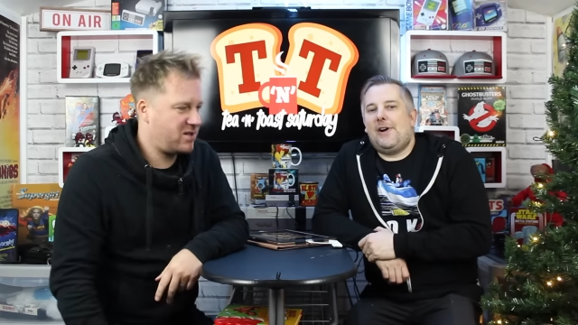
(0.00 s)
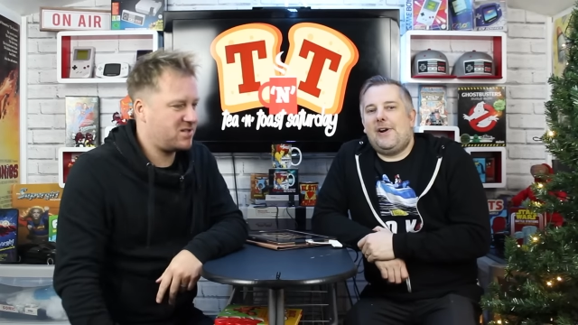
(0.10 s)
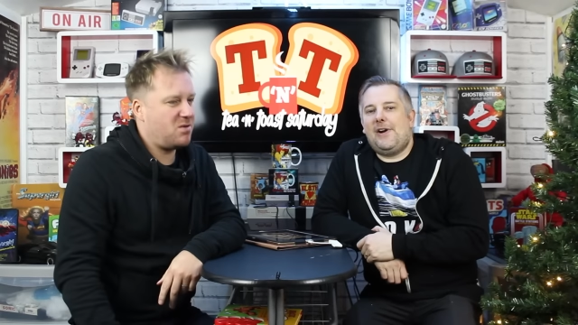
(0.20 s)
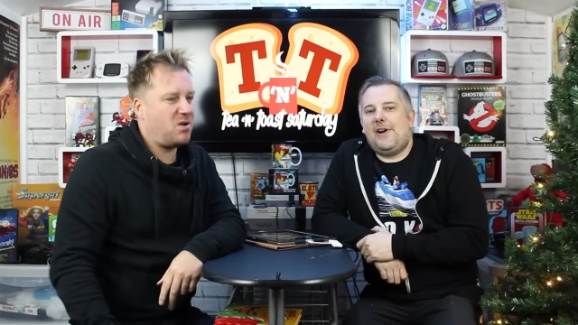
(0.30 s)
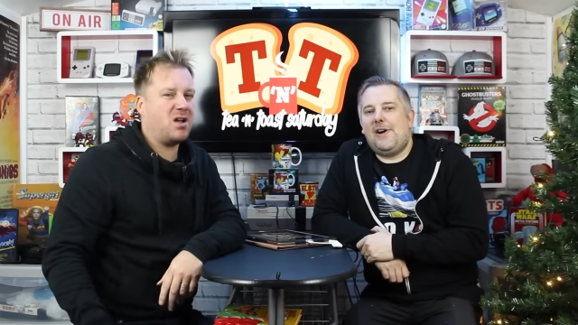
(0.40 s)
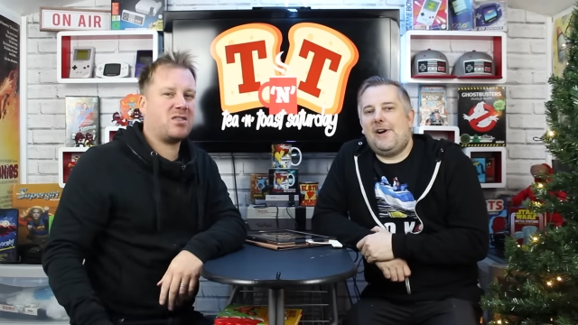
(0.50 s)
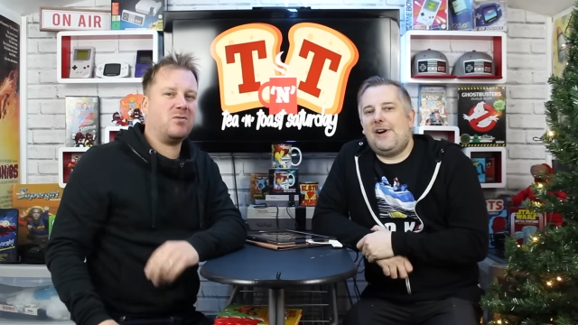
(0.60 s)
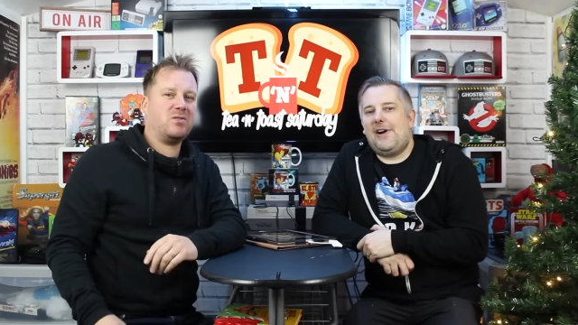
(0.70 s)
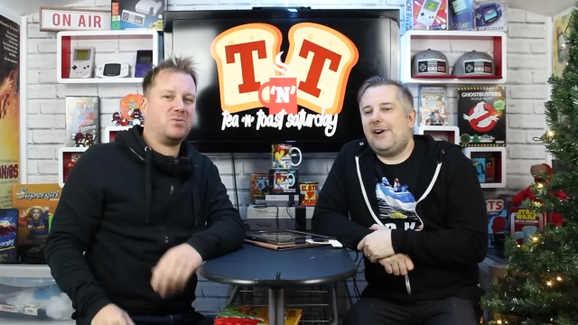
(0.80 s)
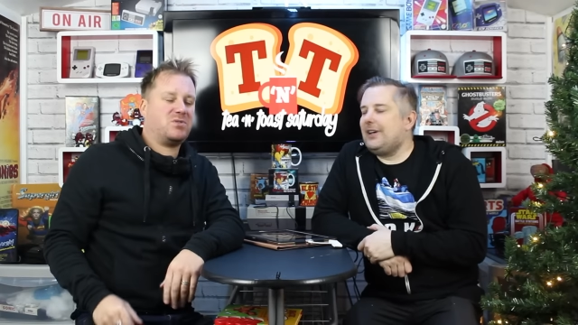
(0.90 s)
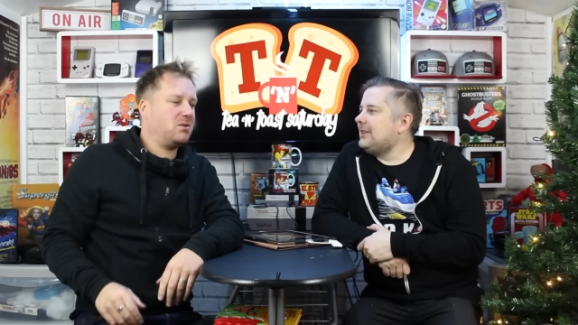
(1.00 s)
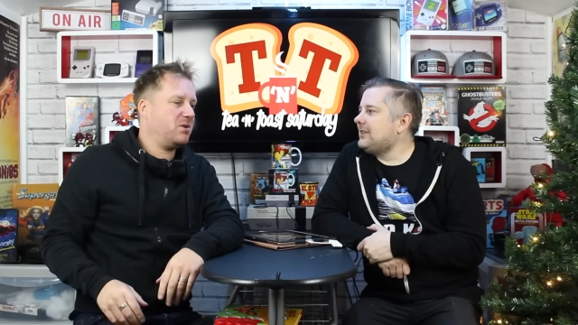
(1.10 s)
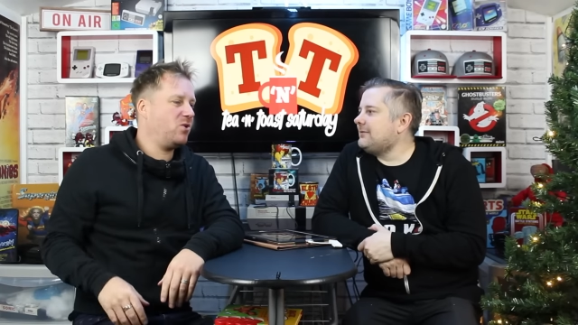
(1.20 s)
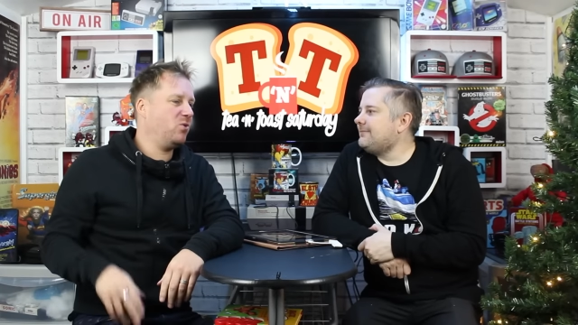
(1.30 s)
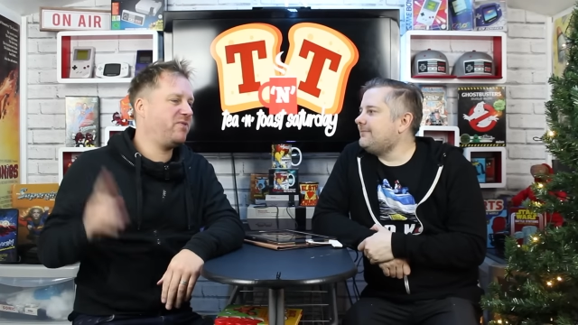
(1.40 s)
Speaker 1: uh, I, I thought it was going to
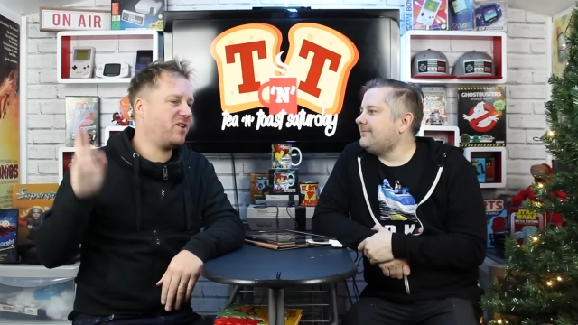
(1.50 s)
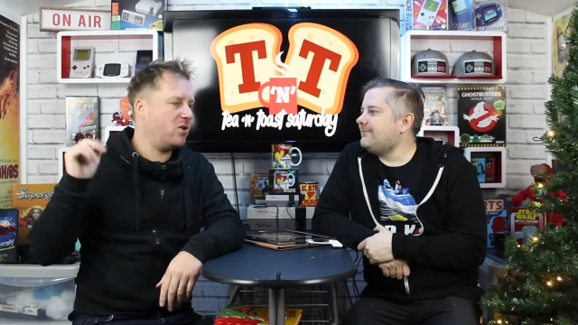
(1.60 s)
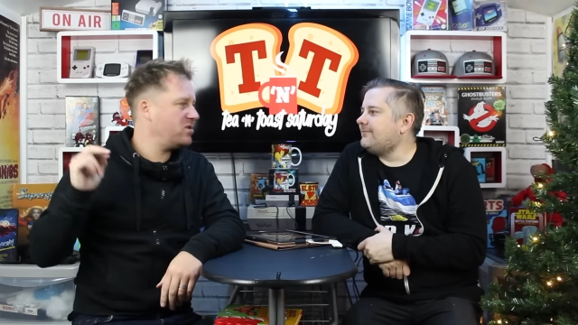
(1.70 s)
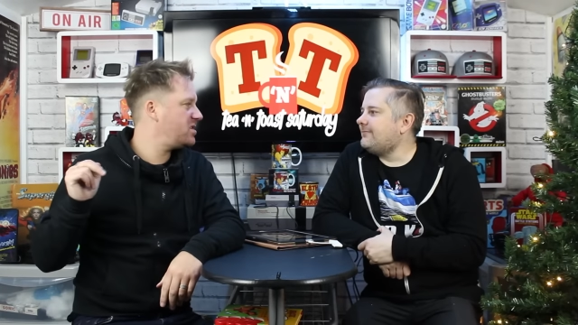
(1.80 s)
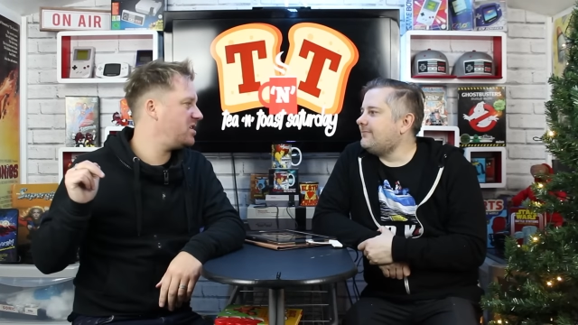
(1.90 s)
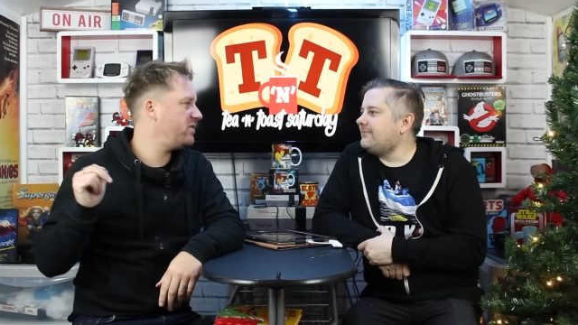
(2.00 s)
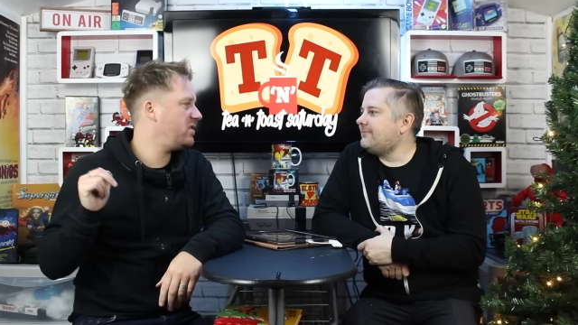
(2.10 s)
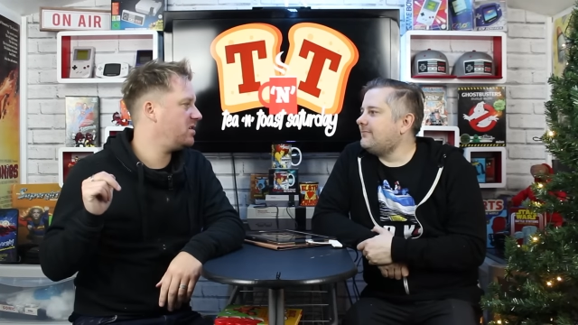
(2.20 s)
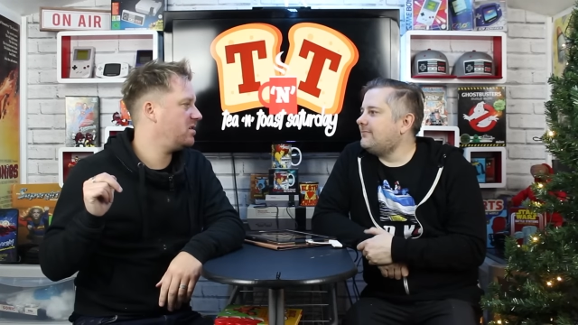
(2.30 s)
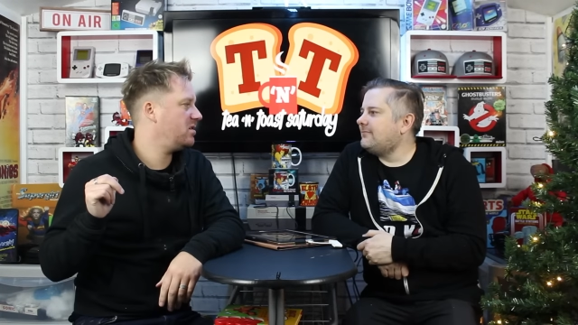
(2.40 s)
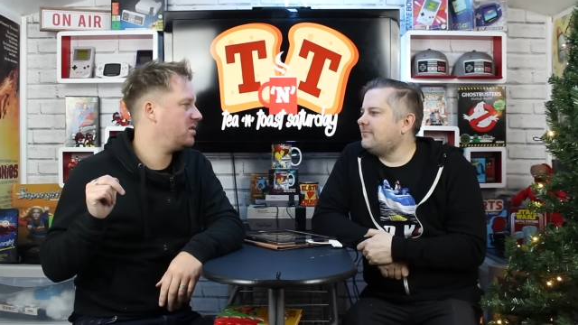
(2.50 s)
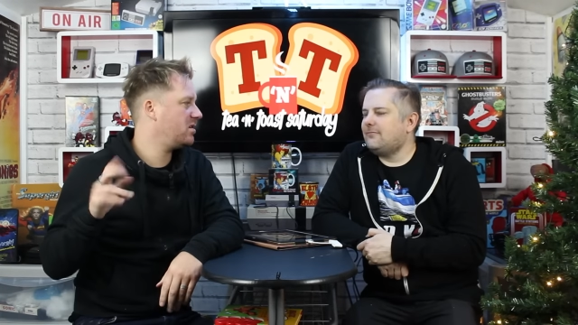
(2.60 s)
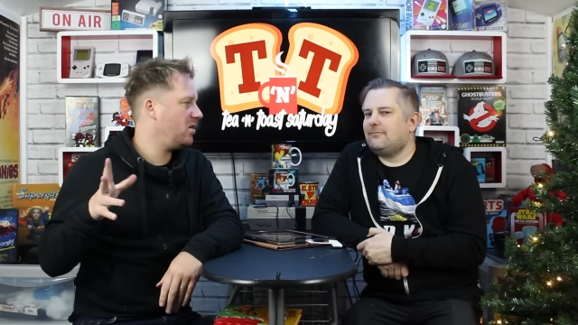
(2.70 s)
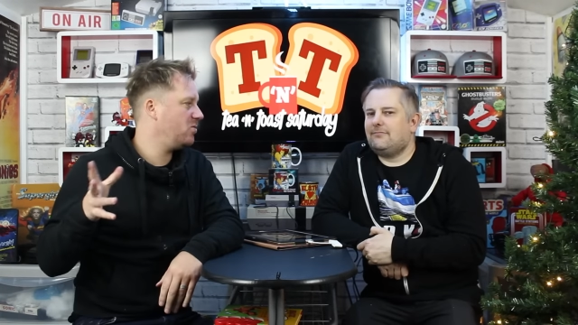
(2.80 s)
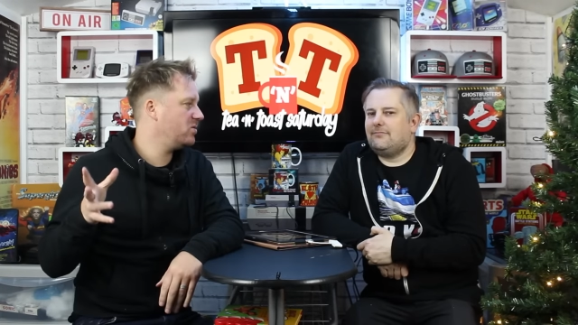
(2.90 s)
be called Forgotten TV
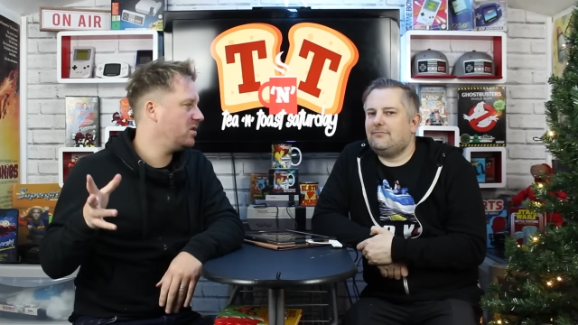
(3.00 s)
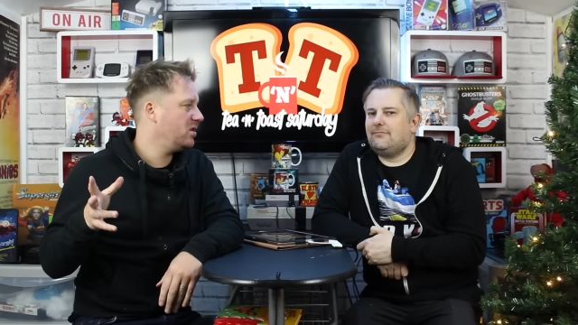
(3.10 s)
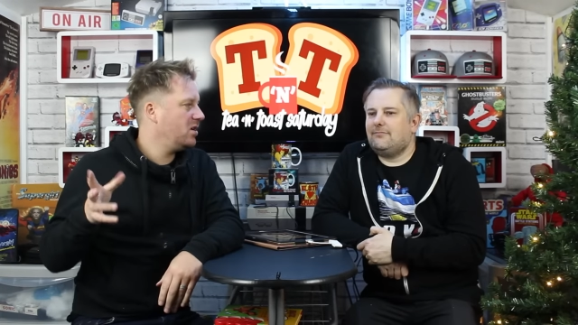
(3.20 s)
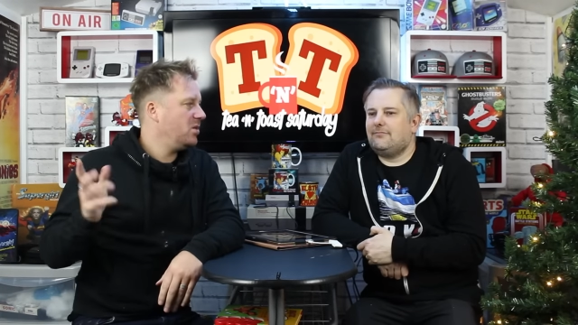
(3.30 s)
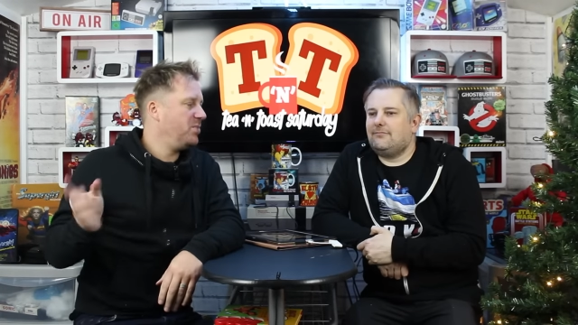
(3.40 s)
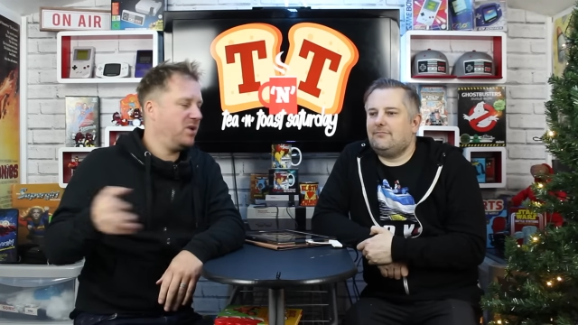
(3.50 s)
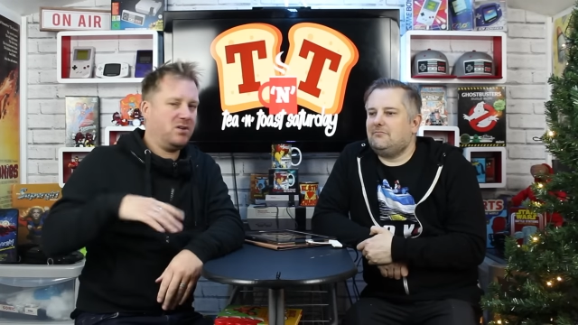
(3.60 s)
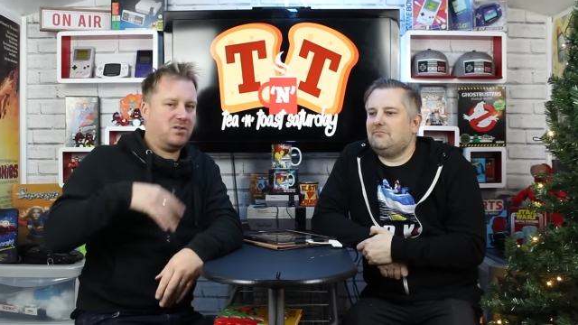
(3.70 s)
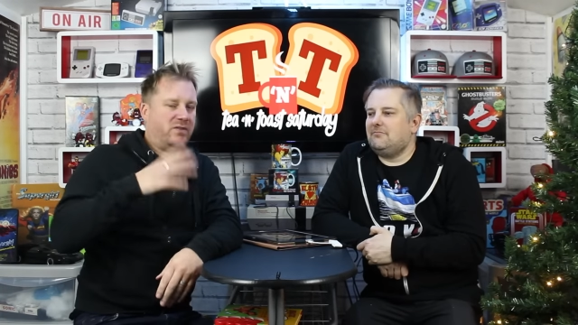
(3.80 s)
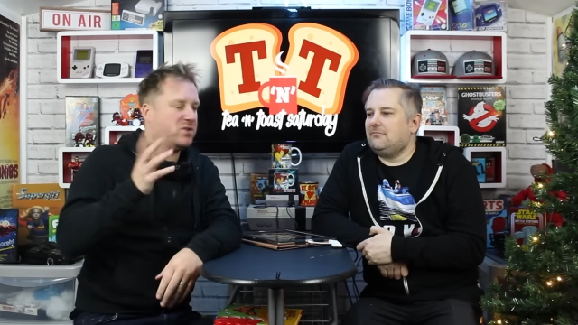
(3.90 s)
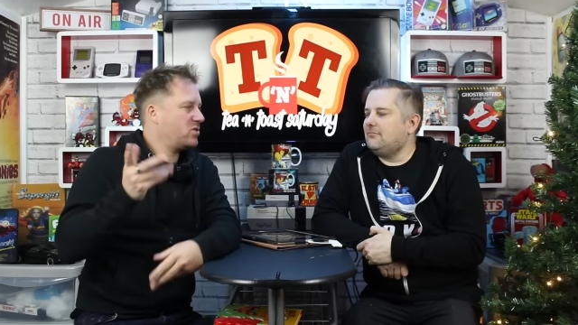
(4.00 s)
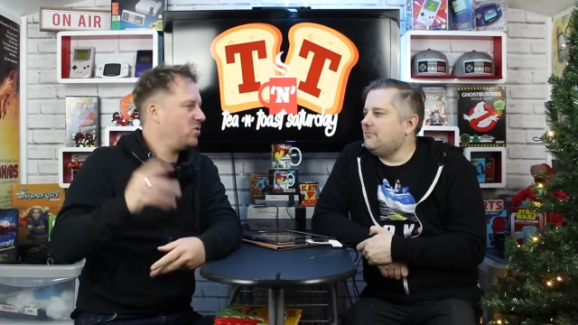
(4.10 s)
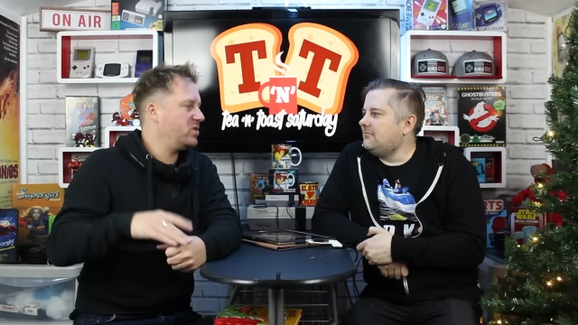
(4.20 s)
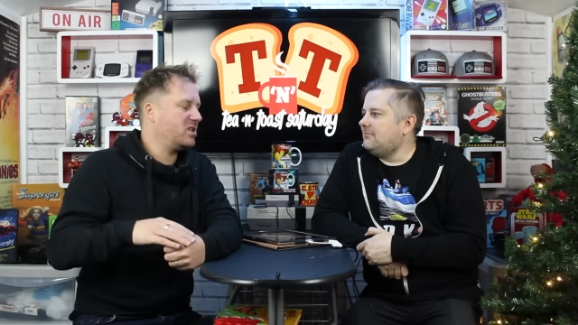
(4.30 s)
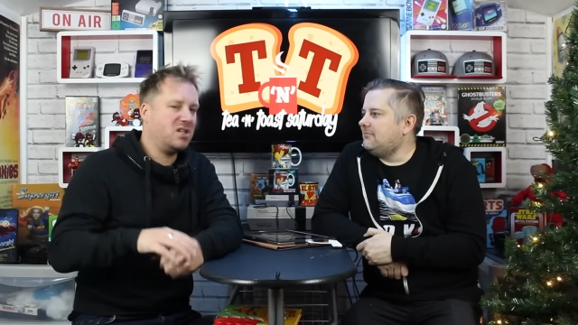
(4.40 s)
Gold, but you've just
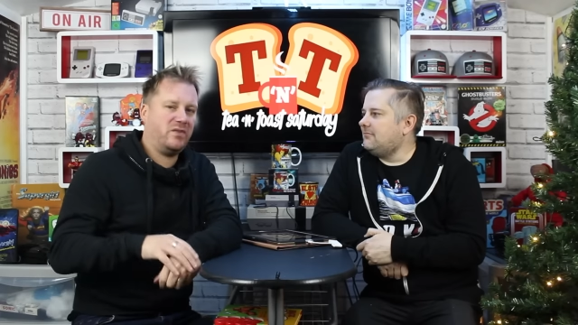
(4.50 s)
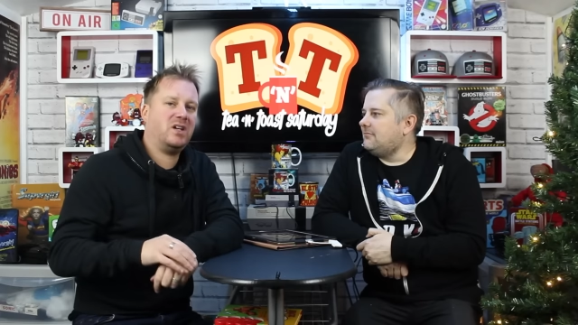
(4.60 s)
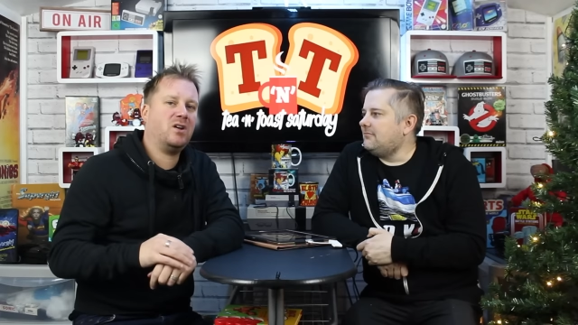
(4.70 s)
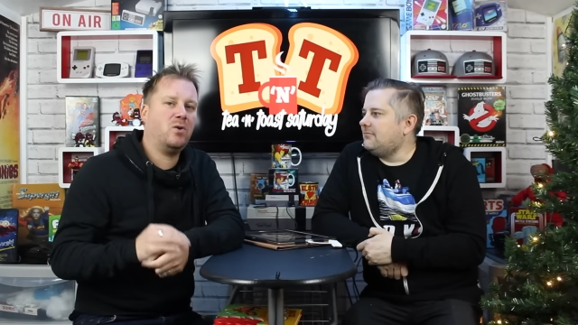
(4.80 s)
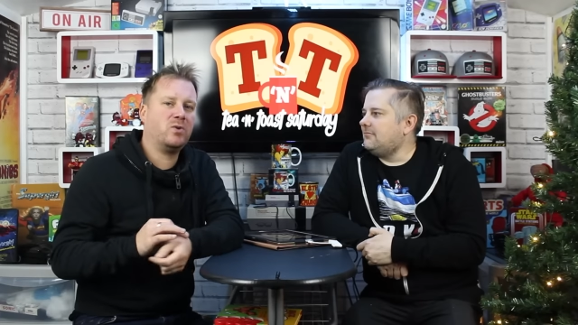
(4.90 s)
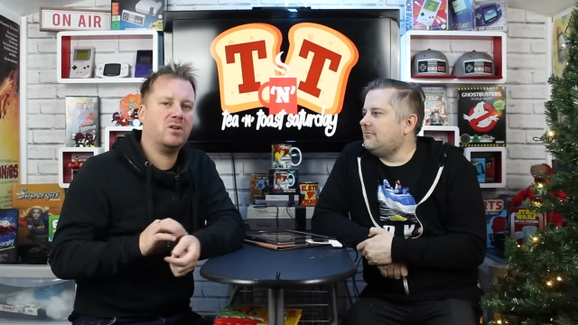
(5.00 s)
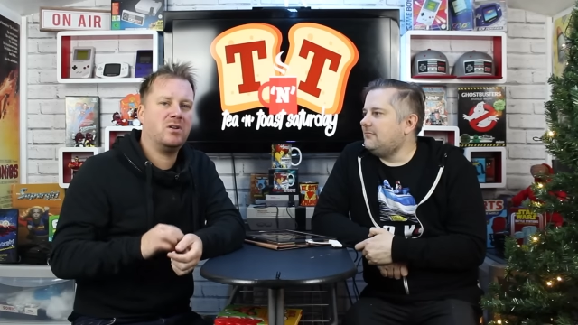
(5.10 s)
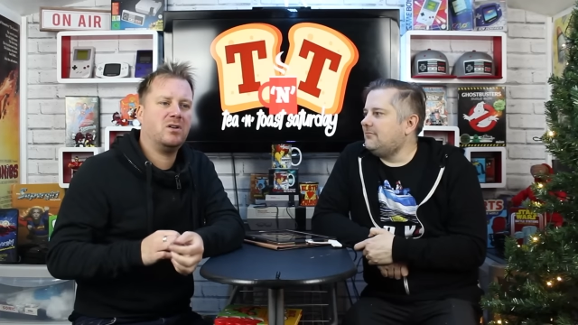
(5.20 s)
called it TV Gold,